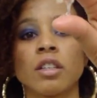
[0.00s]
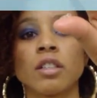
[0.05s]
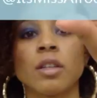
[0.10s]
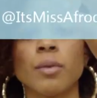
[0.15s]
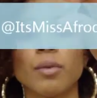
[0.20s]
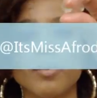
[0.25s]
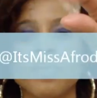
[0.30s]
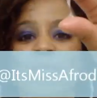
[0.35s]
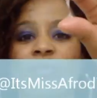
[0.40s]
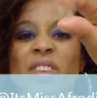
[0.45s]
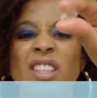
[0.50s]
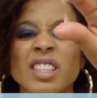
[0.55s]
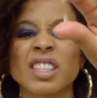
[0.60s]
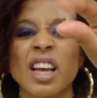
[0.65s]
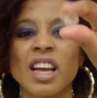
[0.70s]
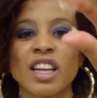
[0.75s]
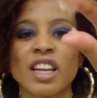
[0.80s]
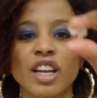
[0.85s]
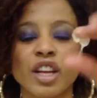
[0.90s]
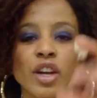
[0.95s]
So it's
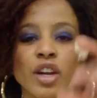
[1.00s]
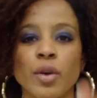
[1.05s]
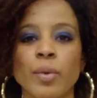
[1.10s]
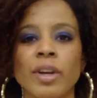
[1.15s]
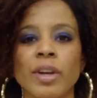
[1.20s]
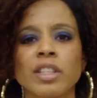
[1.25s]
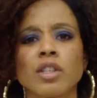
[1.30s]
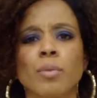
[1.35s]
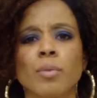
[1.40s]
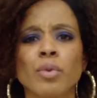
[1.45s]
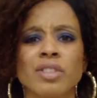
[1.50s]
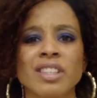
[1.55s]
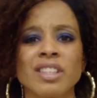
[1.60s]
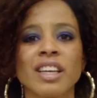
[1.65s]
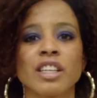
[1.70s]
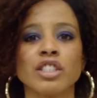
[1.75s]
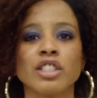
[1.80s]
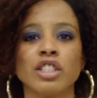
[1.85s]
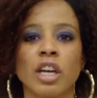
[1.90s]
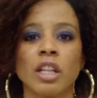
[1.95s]
kind of gooey. It's almost
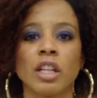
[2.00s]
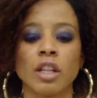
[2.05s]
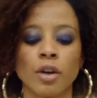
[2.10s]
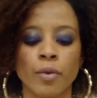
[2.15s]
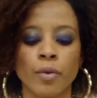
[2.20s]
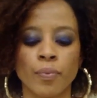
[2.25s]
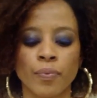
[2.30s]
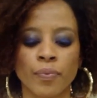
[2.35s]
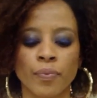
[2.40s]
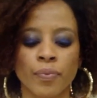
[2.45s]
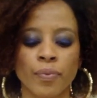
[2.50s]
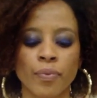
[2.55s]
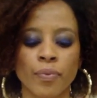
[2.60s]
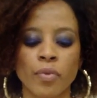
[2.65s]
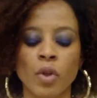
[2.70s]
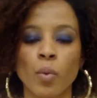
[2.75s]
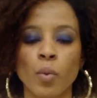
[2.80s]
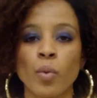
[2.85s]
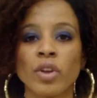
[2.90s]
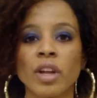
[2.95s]
like Jello.
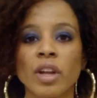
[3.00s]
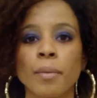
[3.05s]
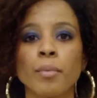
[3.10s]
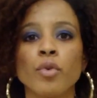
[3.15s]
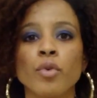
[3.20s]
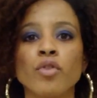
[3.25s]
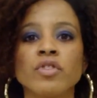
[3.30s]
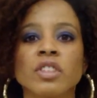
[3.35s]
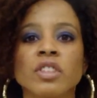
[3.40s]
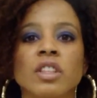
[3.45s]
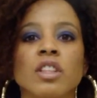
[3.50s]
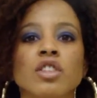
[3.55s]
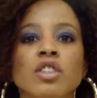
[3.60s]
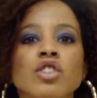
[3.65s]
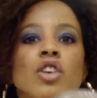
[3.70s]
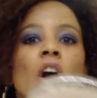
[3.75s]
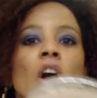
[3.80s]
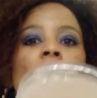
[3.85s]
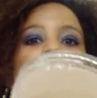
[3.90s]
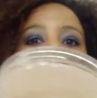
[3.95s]
When it moves in the
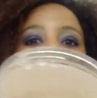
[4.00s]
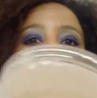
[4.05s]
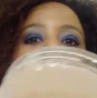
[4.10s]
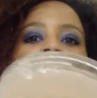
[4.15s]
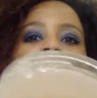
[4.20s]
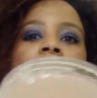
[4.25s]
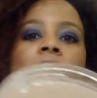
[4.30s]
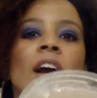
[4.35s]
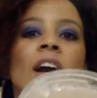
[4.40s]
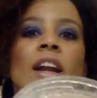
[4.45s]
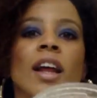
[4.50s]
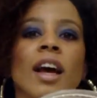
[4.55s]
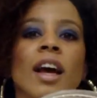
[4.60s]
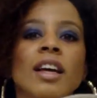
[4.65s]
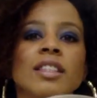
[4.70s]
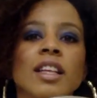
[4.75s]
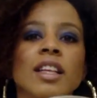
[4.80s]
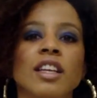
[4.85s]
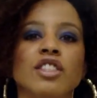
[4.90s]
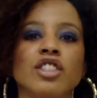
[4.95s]
jar, it kind of
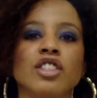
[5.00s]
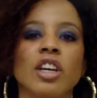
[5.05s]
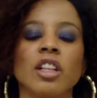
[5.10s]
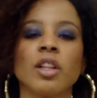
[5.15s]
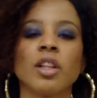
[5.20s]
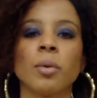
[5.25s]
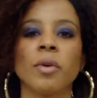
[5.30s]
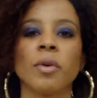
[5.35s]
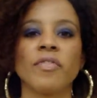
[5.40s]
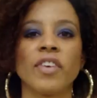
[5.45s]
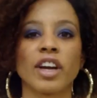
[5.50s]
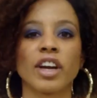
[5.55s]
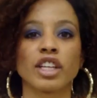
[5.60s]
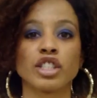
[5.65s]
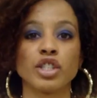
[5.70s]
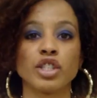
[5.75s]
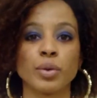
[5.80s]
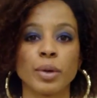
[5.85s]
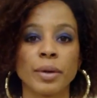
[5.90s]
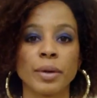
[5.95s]
has that Jello
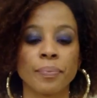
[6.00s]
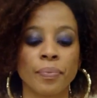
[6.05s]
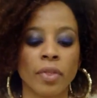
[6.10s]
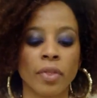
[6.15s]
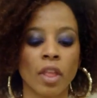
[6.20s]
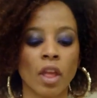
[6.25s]
effect to it.